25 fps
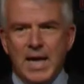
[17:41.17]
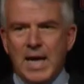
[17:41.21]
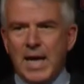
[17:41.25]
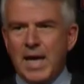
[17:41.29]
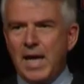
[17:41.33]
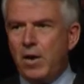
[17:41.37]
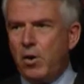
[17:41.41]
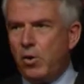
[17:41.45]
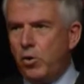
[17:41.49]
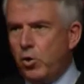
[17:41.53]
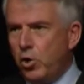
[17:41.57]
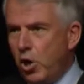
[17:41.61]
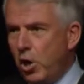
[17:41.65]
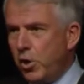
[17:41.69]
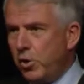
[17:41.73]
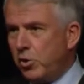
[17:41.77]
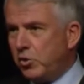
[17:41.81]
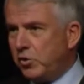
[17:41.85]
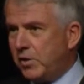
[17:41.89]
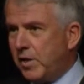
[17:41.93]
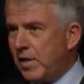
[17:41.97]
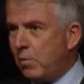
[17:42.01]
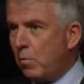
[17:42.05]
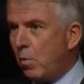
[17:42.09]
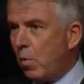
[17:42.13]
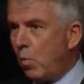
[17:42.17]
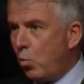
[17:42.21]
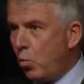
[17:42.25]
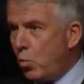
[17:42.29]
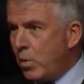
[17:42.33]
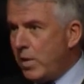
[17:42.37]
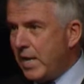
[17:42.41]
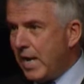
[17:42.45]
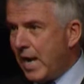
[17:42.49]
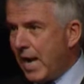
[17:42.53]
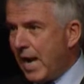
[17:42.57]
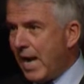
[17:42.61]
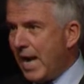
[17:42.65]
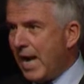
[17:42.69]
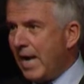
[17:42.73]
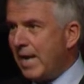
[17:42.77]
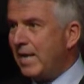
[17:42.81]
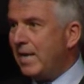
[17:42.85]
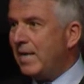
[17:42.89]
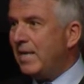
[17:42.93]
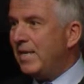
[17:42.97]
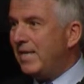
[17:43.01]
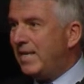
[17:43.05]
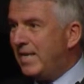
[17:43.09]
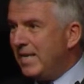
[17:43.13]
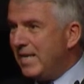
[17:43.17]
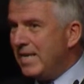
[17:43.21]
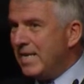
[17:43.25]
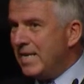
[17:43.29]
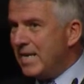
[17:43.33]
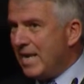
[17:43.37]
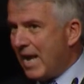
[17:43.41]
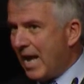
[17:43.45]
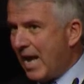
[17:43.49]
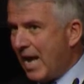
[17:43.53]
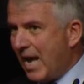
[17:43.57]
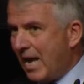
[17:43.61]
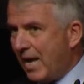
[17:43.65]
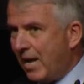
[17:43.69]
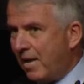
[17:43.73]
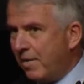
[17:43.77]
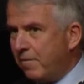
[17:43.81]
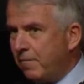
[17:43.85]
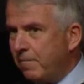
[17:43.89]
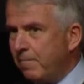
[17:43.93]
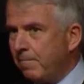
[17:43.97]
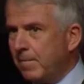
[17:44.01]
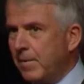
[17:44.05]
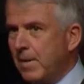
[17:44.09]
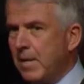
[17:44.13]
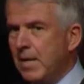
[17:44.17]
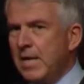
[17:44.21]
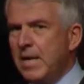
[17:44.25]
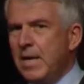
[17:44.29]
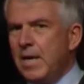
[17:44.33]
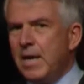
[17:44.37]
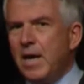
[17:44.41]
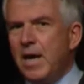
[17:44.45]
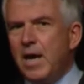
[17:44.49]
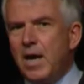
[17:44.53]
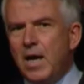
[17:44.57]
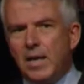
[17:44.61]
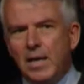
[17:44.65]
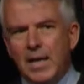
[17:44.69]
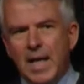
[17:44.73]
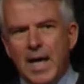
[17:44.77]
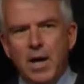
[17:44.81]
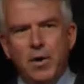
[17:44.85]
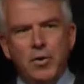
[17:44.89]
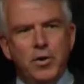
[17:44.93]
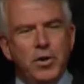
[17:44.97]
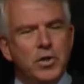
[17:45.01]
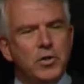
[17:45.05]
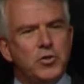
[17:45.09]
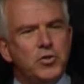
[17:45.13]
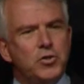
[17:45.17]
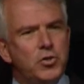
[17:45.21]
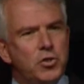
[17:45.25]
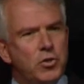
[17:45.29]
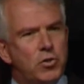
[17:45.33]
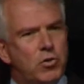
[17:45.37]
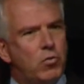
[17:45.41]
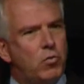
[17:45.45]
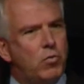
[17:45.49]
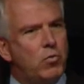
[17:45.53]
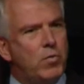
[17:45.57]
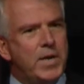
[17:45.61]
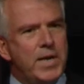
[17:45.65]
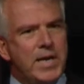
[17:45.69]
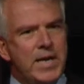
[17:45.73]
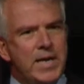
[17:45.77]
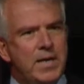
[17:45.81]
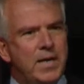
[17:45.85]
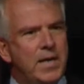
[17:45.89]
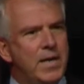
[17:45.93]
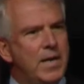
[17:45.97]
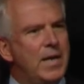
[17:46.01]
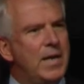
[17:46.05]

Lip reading: and understanding what we had and didn't have, allowed us to create,